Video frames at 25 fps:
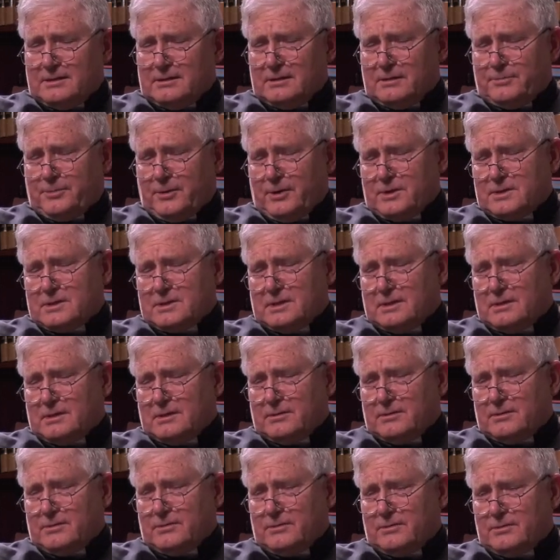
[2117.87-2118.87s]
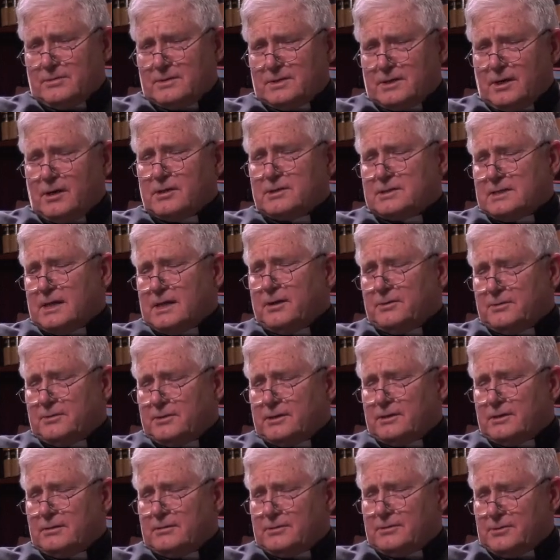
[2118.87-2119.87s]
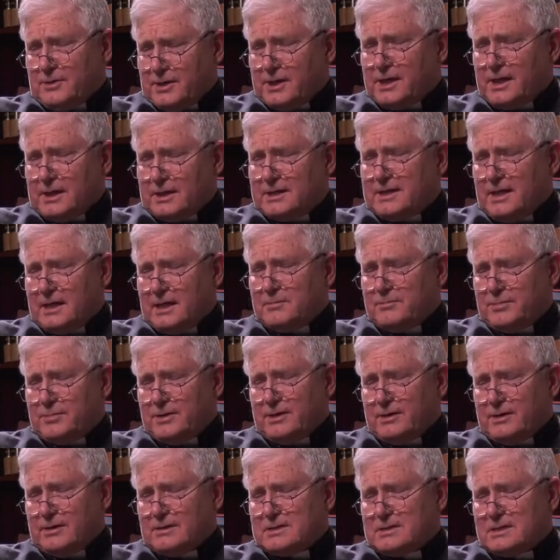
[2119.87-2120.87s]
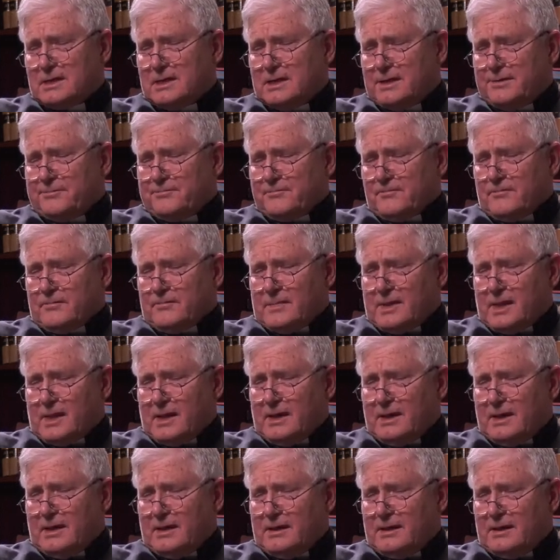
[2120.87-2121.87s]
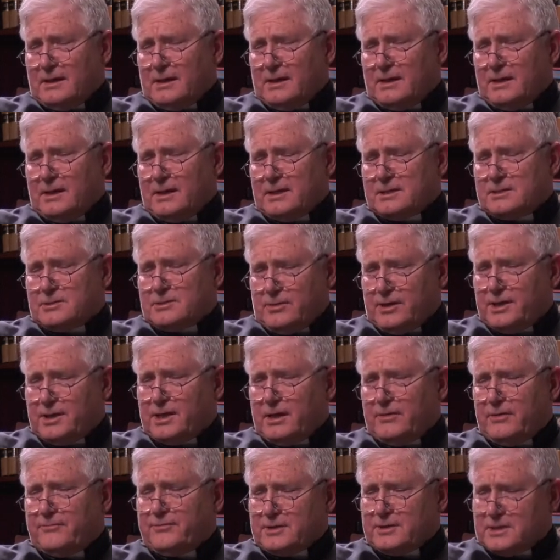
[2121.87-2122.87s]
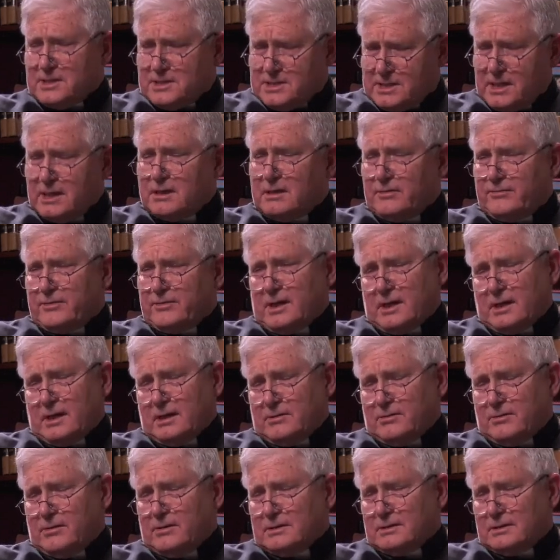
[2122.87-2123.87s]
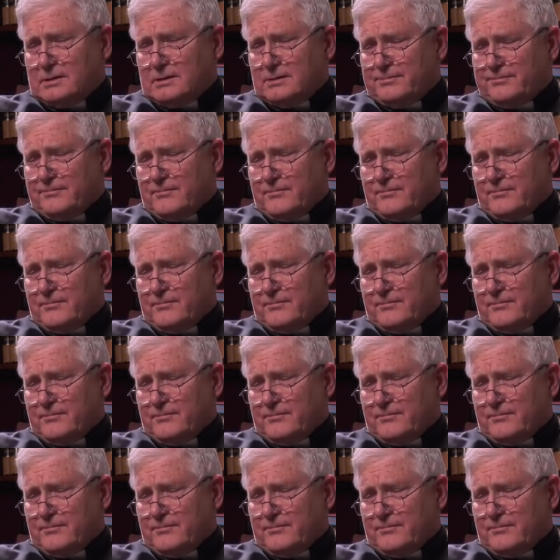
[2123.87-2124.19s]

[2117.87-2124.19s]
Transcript: The person who starts out drinking 10 beers is drinking for the sake of getting drunk.